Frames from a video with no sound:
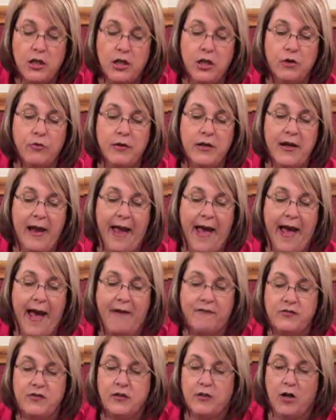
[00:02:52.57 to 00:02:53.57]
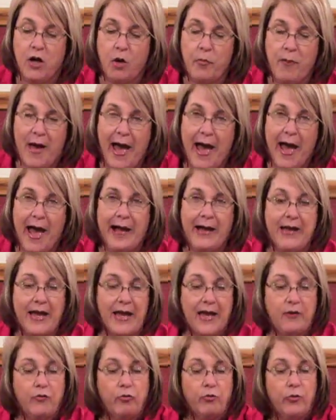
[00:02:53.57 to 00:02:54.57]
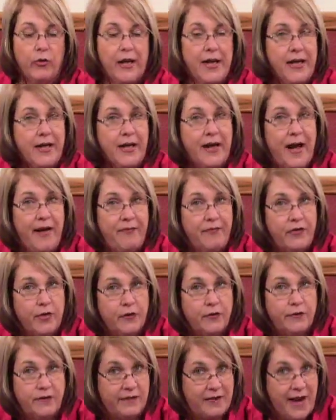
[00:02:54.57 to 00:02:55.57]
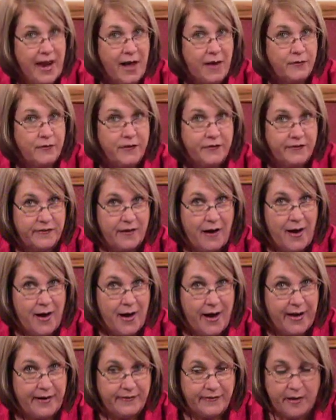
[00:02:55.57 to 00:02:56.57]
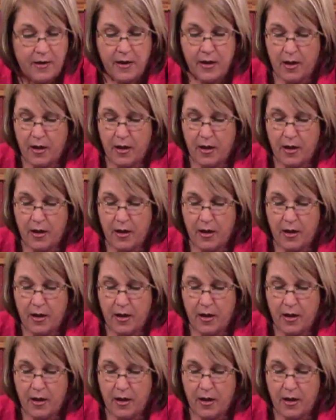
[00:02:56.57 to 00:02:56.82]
you would have to go back and recut those down to size.